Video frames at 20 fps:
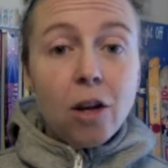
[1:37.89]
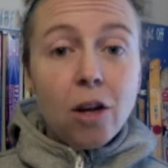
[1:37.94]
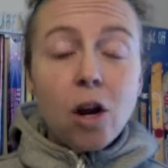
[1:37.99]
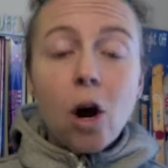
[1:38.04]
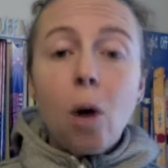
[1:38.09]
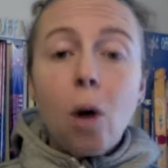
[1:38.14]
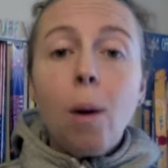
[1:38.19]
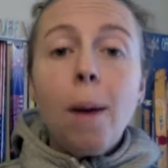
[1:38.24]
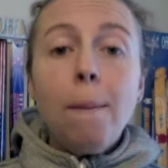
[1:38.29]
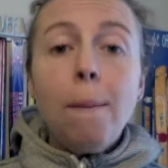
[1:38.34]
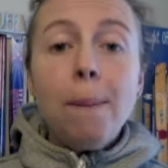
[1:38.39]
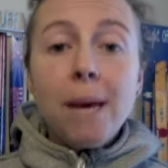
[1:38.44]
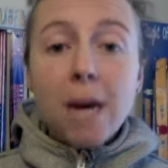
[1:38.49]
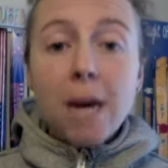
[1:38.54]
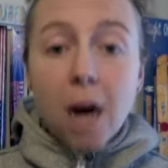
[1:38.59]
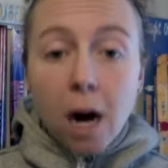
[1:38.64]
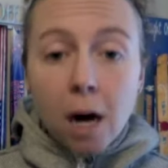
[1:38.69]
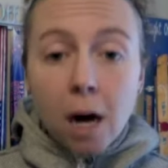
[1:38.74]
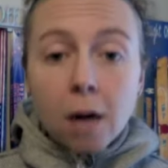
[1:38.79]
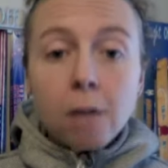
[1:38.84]
You know, it
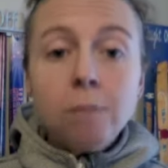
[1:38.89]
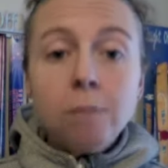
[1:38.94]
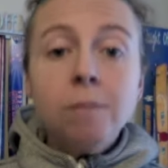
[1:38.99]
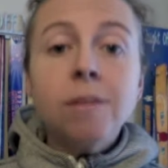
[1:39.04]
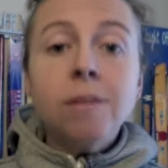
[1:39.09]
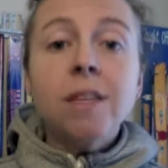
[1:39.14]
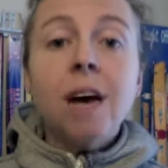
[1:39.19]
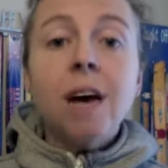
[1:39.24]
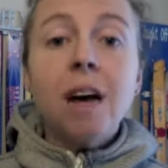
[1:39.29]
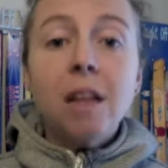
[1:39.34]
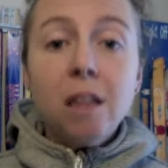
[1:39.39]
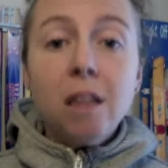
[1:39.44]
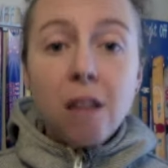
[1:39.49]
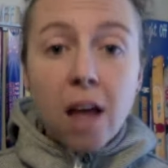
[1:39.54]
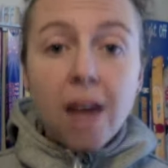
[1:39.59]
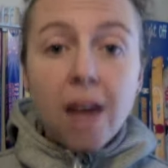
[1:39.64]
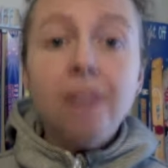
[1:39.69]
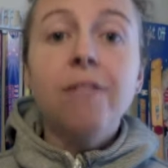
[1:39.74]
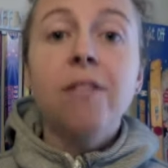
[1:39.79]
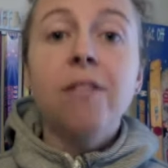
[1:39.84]
becomes a
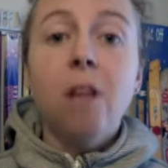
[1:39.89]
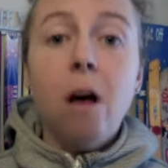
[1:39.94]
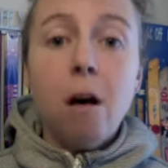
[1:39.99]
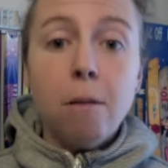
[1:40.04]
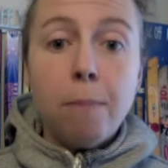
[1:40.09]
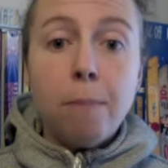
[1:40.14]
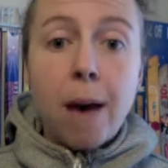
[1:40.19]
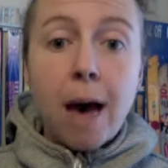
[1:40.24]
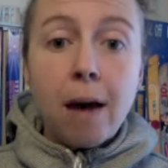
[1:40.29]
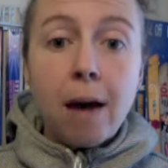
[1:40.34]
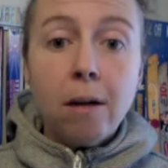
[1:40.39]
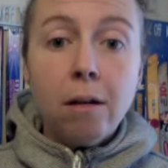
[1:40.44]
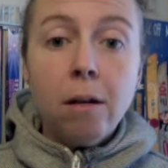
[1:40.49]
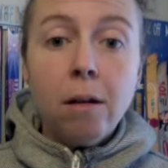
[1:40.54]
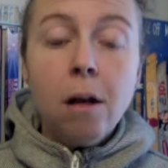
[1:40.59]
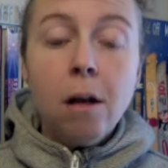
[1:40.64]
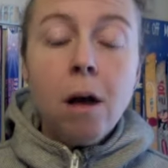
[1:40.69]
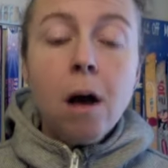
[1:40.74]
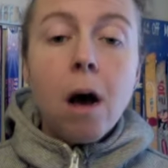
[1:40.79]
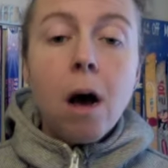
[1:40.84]
lifelong
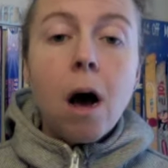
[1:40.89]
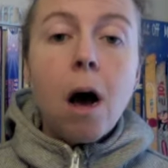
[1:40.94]
battle.